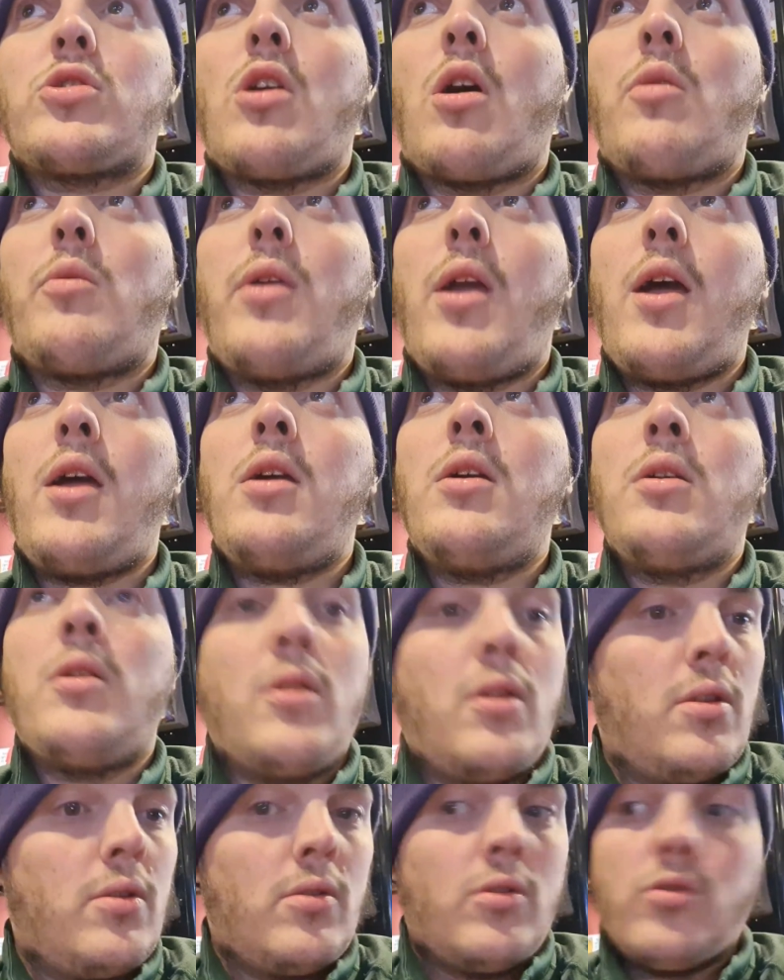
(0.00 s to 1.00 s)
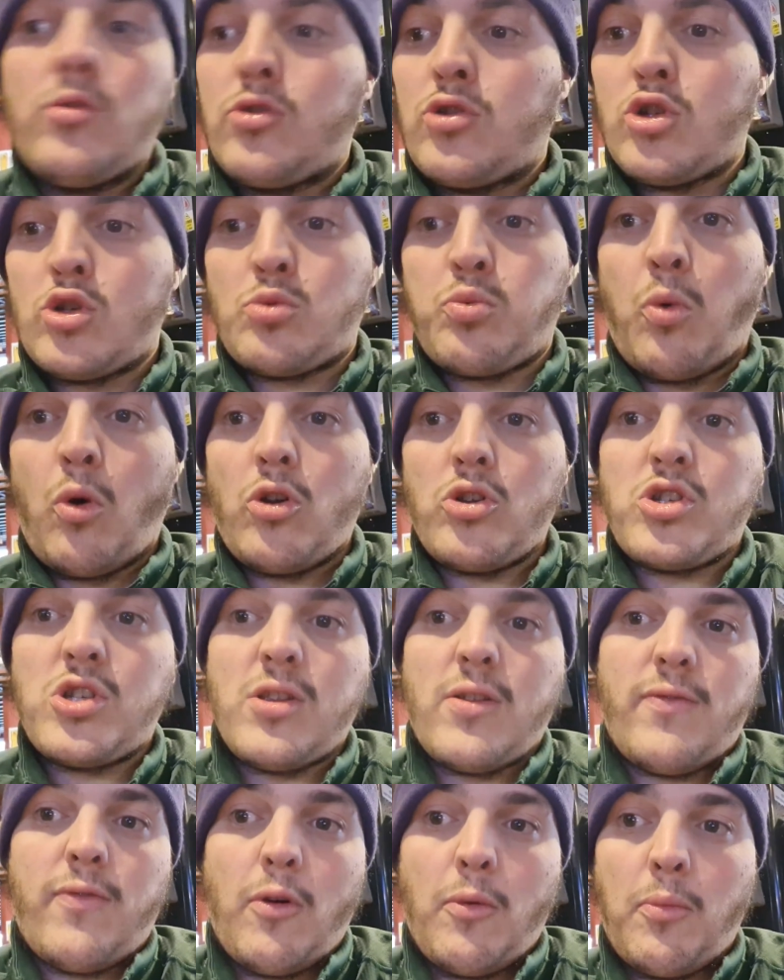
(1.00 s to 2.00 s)
So yeah, just
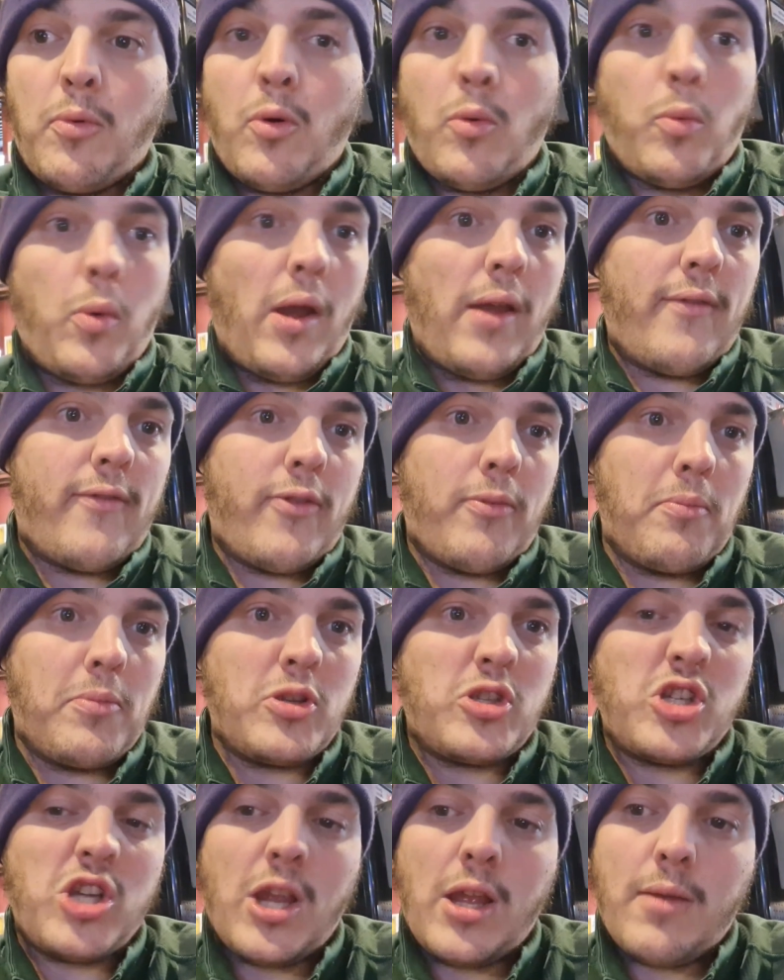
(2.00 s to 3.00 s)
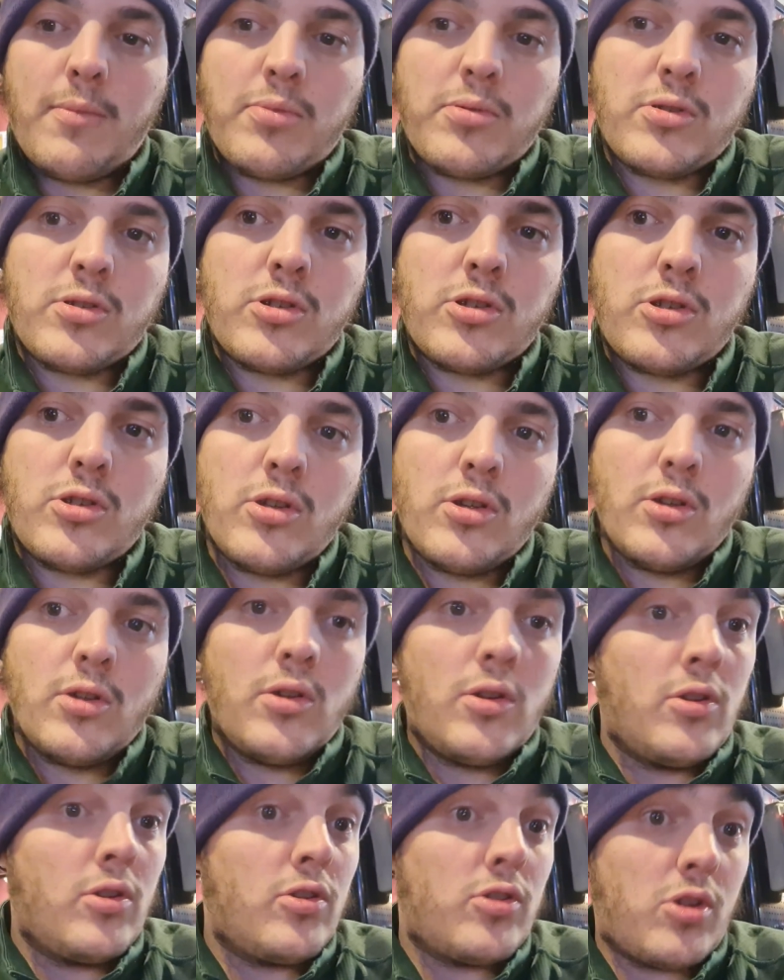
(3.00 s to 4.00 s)
watching the football away from the chips.
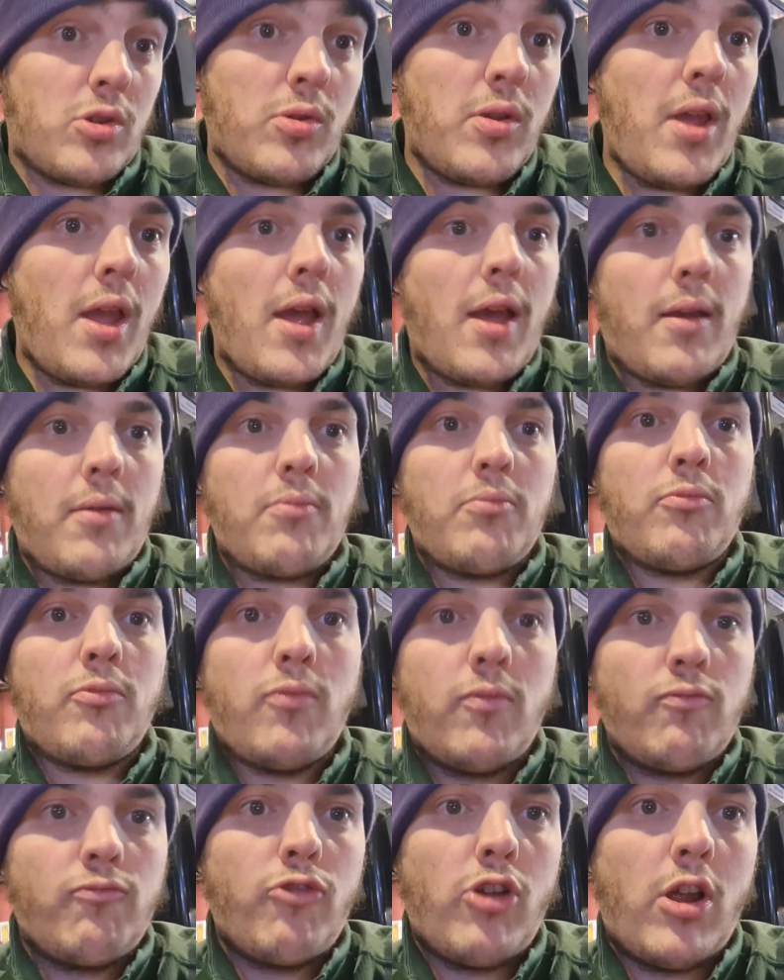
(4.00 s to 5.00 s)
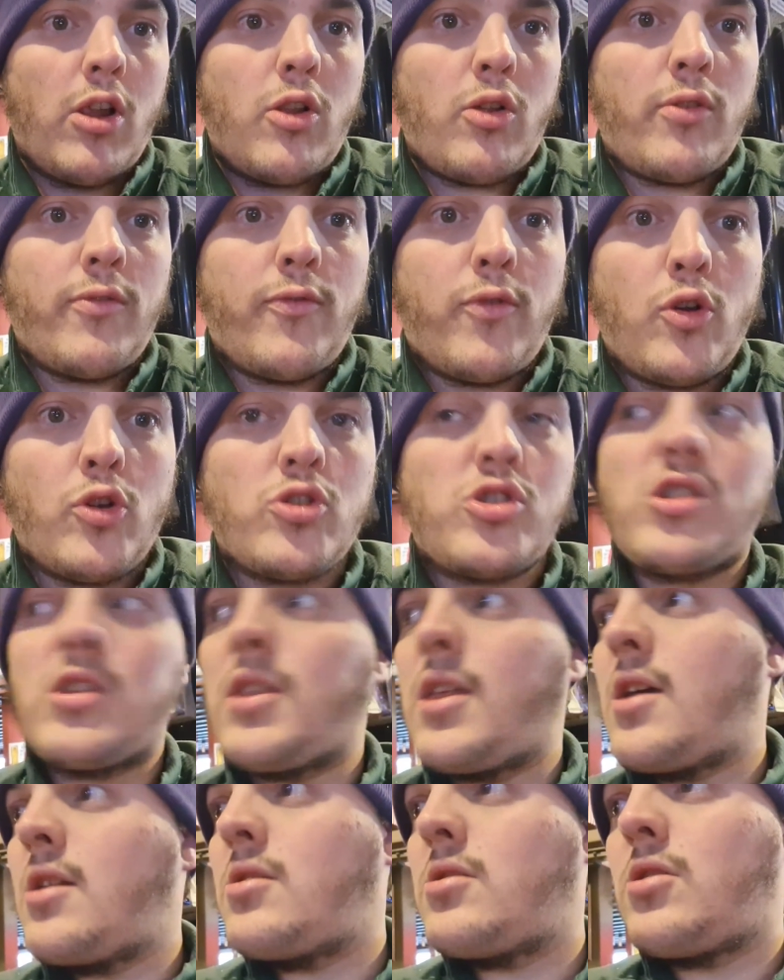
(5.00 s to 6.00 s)
So yeah, we're looking forward
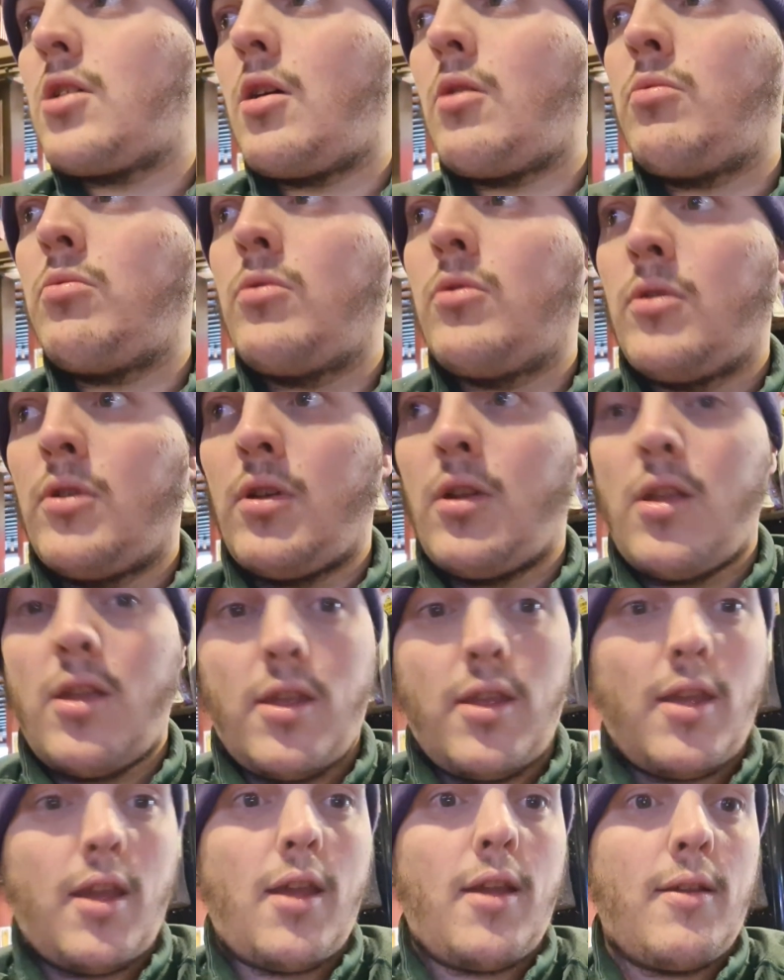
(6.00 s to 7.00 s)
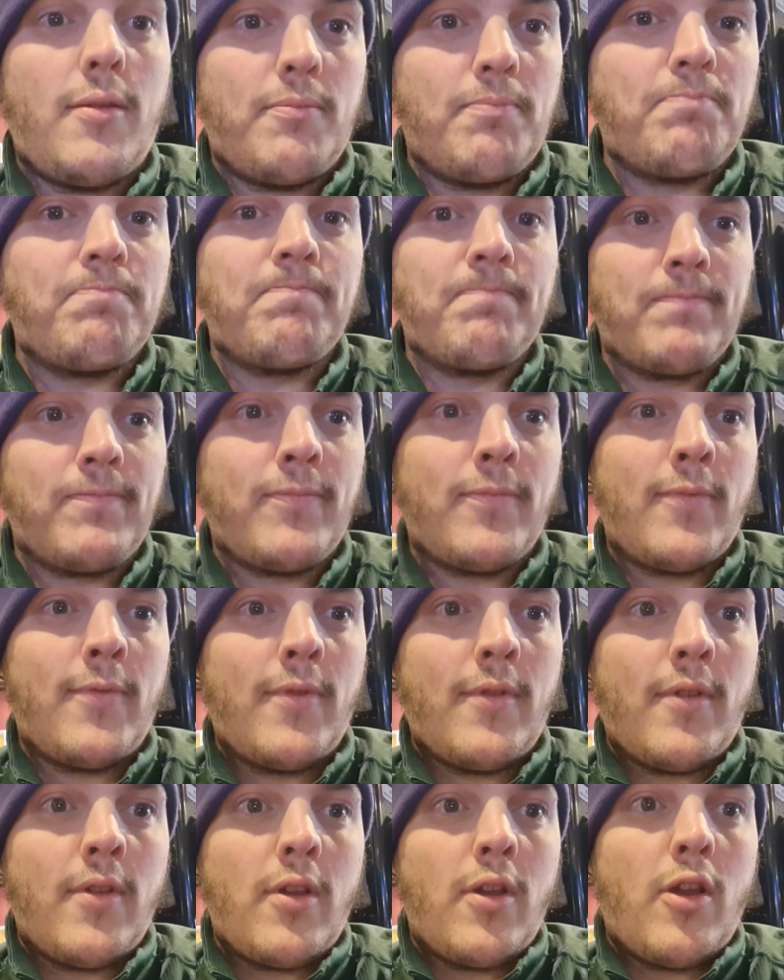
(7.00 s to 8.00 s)
to this. So yeah,
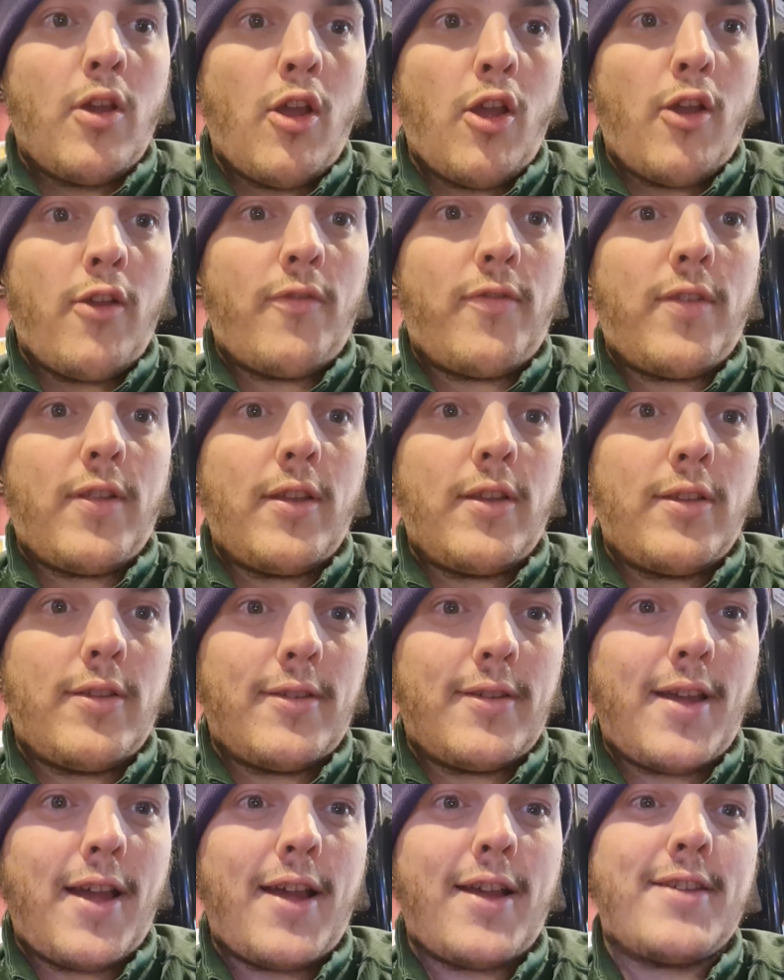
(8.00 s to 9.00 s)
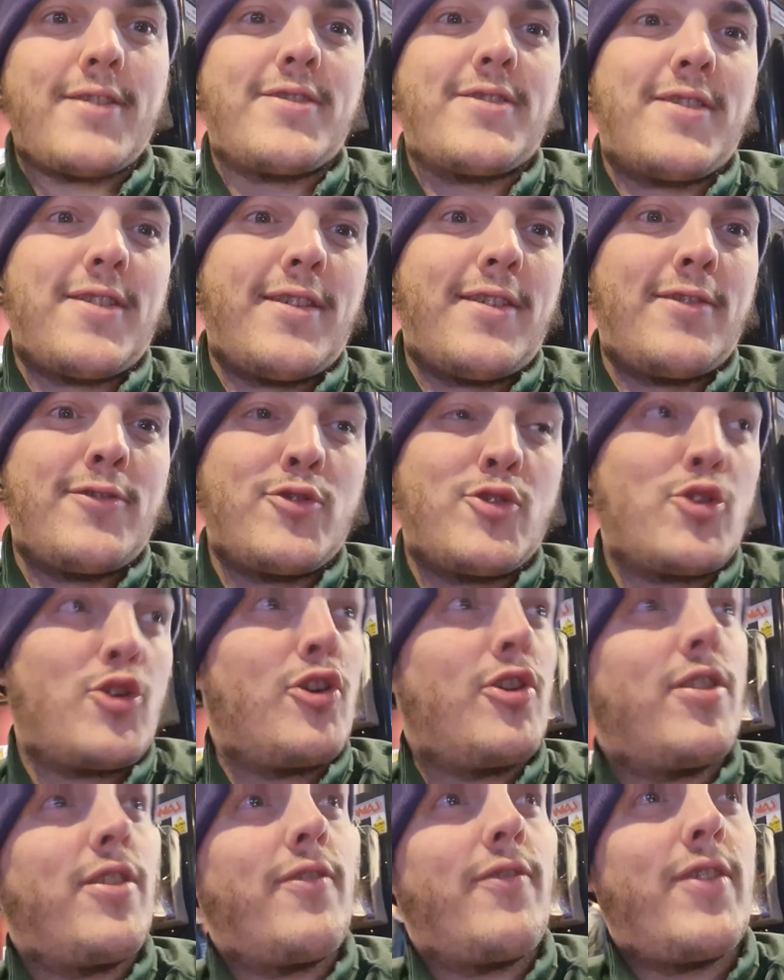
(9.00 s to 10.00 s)
hopefully you guys
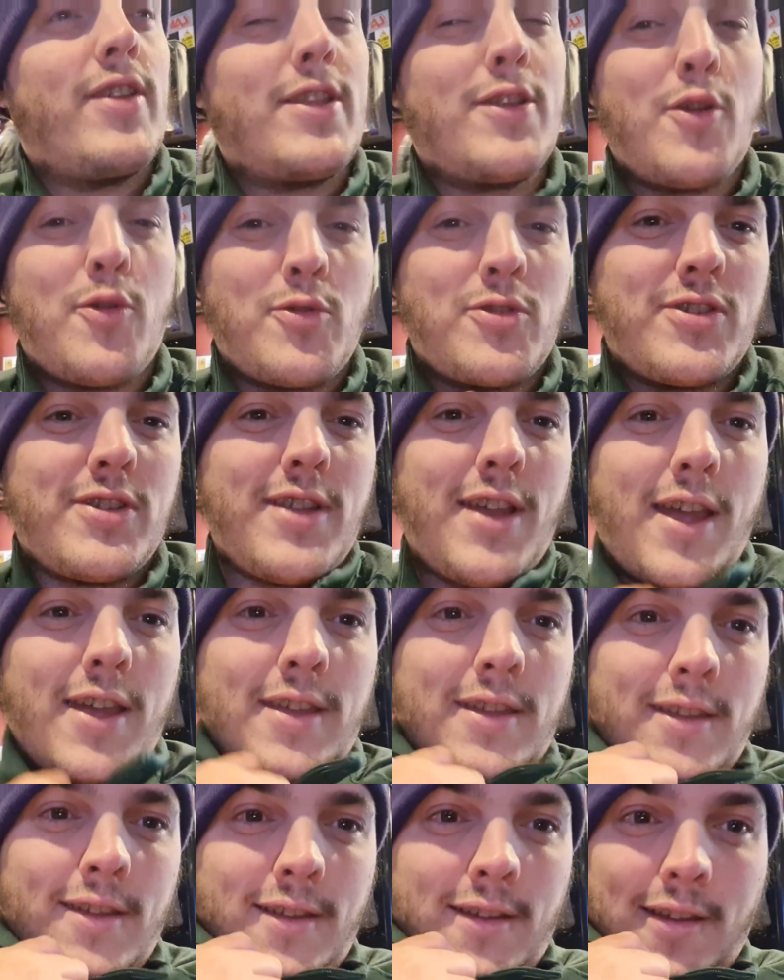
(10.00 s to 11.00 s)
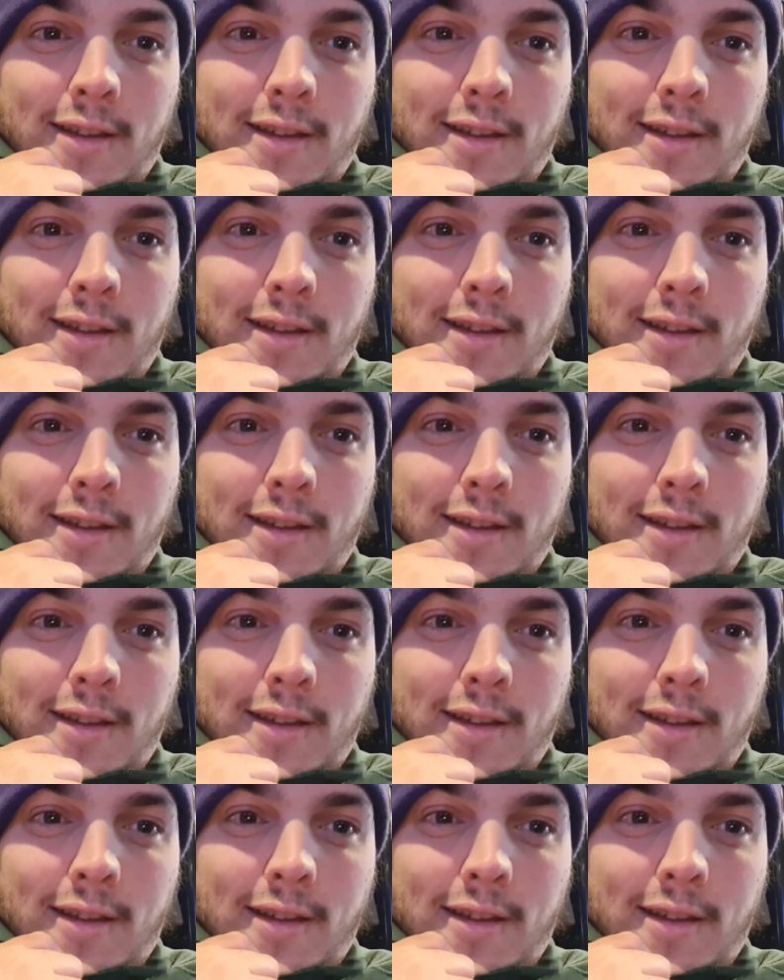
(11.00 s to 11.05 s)
enjoyed the video today.